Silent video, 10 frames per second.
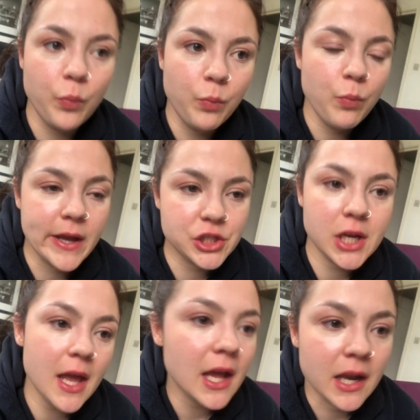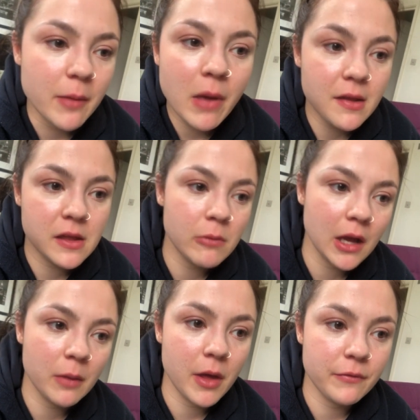Which, again, it might seem
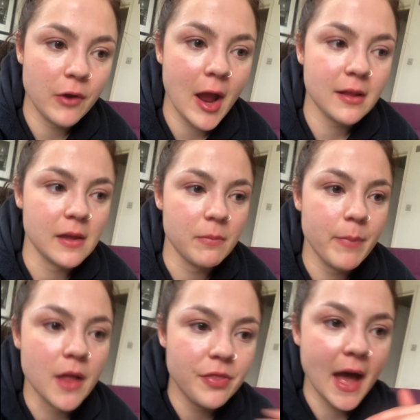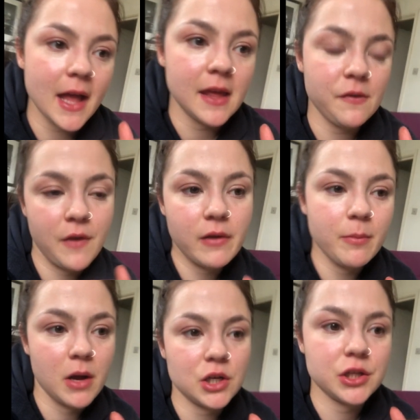like I'm overreacting, but that is very
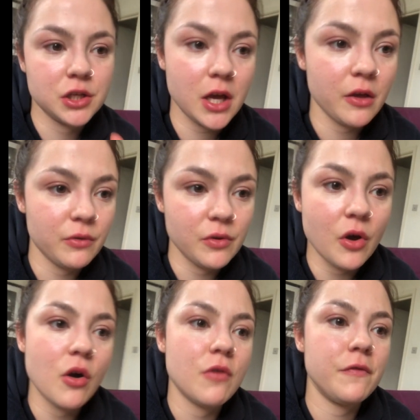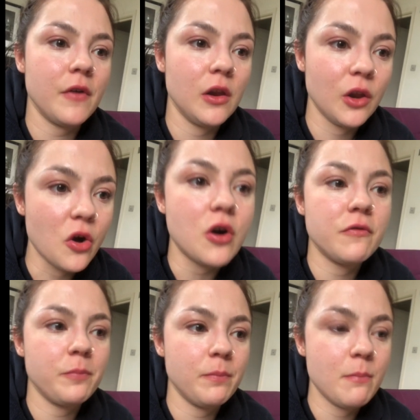much the tone of a lot
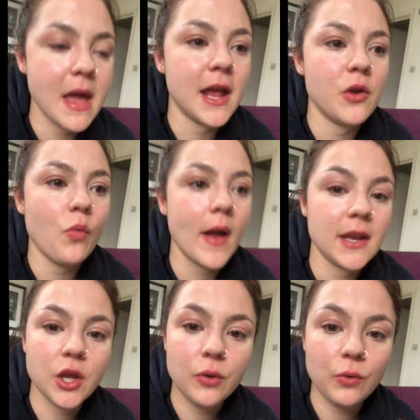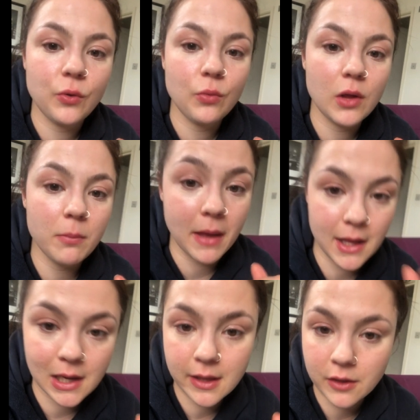of men. When you make
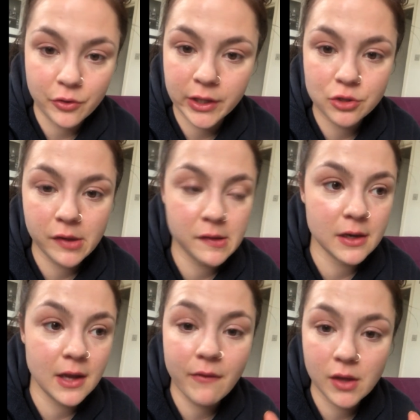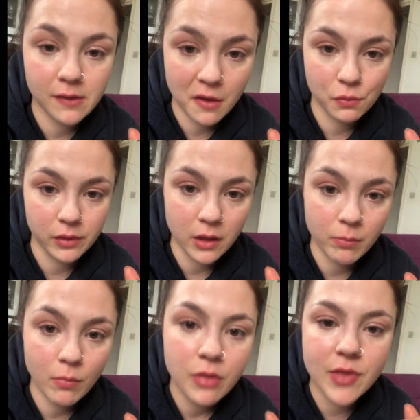it clear that you're not interested in having sex with
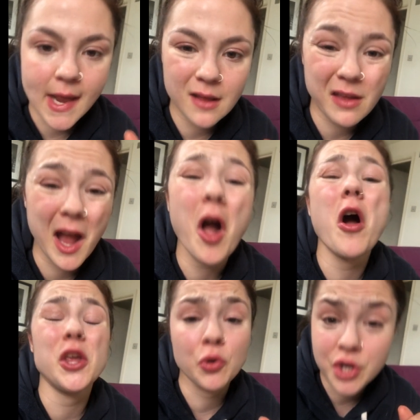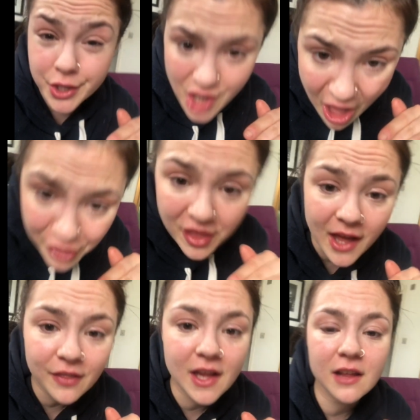them, then it's like, you're
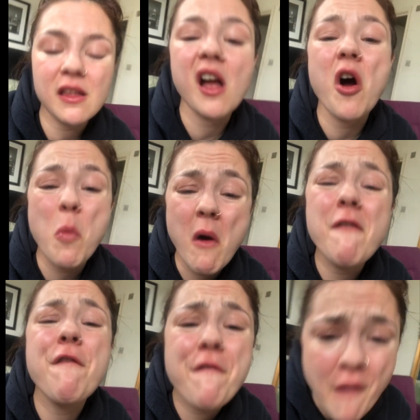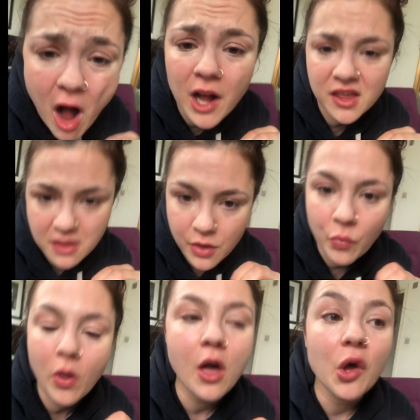nothing. Then it's like, oh, well, fuck
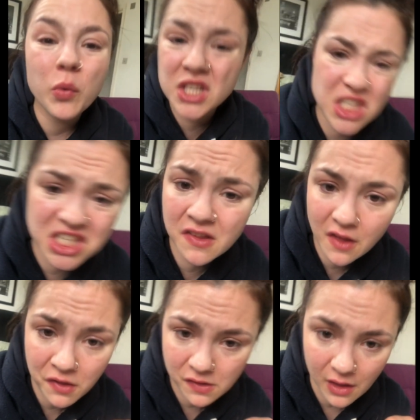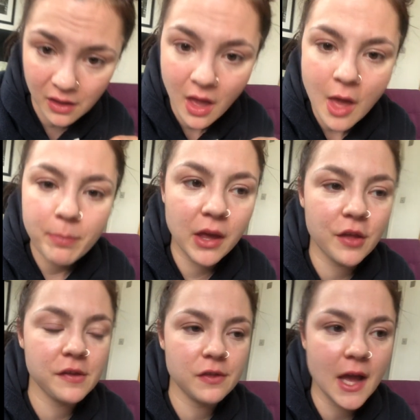you, which is disgusting,
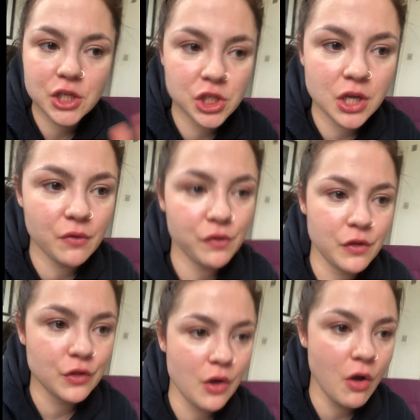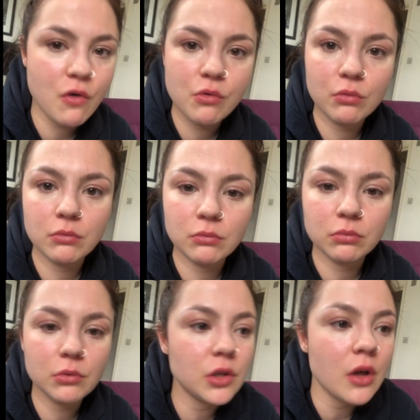because that just shows that
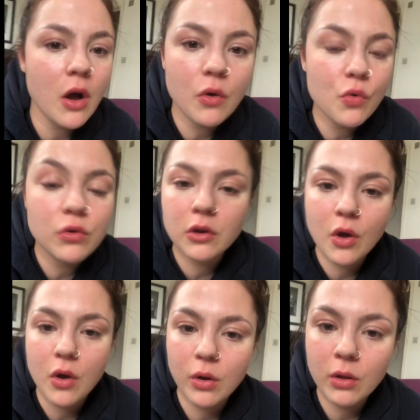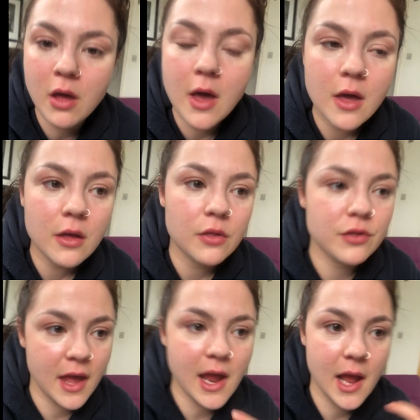all along,
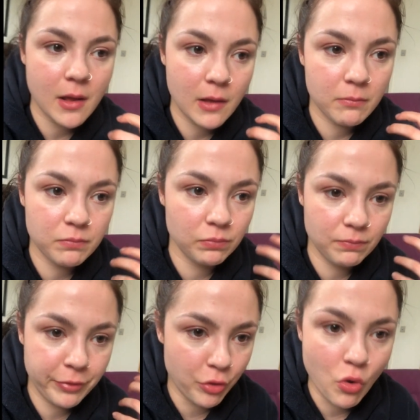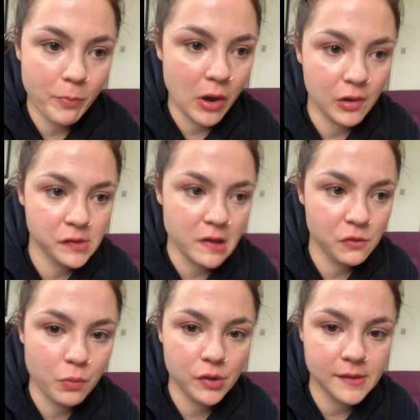their thought
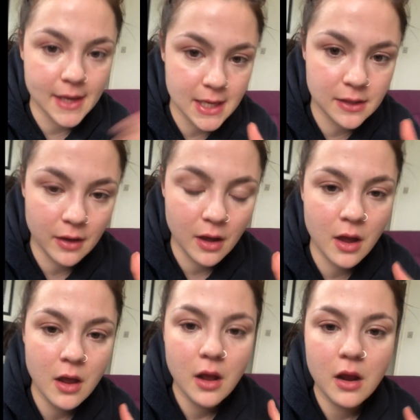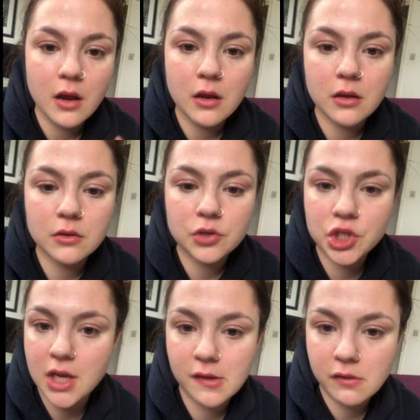process was either
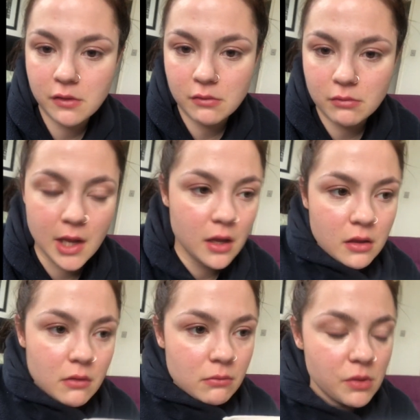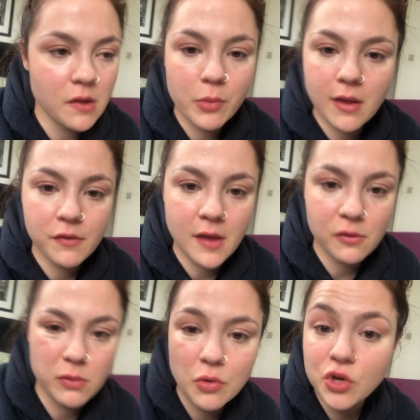she's like someone to have
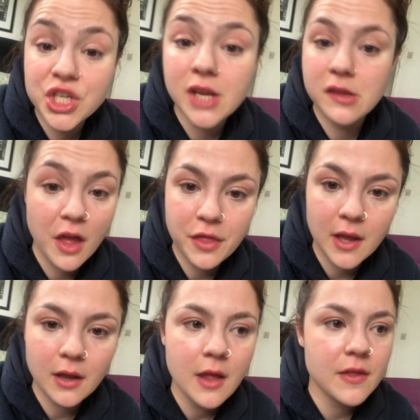sex with or she's nothing.